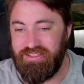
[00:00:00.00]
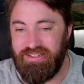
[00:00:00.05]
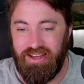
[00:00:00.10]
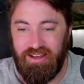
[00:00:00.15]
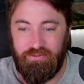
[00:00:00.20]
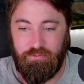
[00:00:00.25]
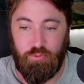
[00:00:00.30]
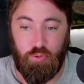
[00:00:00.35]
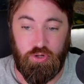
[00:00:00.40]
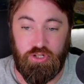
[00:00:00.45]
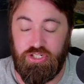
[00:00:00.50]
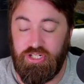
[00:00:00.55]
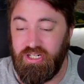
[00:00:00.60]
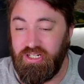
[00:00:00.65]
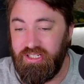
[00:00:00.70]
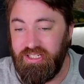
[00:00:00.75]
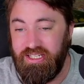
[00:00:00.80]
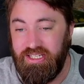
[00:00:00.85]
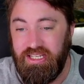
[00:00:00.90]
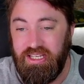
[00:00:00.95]

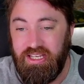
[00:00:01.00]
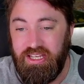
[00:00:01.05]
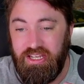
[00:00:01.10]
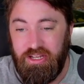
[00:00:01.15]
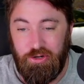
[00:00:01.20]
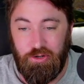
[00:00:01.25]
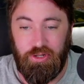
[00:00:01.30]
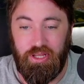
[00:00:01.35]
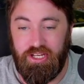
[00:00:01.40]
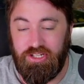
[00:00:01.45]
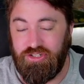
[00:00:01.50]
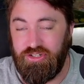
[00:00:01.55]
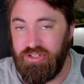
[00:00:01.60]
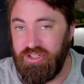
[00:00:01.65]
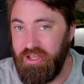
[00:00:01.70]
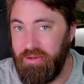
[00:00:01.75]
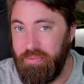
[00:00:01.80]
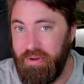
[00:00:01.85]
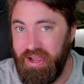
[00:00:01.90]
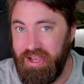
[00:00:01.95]
unfortunately, last year
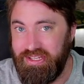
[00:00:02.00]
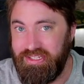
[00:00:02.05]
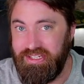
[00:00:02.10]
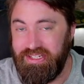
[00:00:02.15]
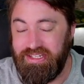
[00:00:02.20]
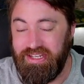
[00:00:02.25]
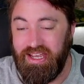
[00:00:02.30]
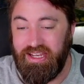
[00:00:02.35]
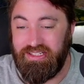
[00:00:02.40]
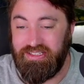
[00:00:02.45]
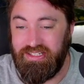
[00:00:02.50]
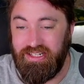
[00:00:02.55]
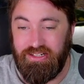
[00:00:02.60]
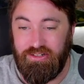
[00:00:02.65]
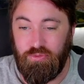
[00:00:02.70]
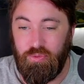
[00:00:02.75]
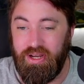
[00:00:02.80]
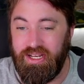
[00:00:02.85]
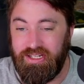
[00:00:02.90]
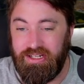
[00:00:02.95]
that passing attack didn't
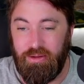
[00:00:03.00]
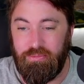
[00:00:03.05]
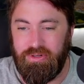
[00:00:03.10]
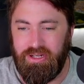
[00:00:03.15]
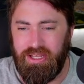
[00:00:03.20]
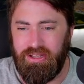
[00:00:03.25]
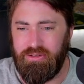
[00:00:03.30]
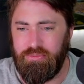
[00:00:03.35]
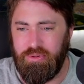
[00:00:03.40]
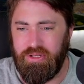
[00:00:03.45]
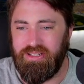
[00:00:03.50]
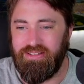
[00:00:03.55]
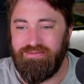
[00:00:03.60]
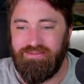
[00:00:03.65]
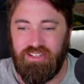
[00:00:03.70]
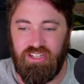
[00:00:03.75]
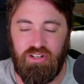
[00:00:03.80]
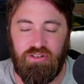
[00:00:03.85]
quite come together. But you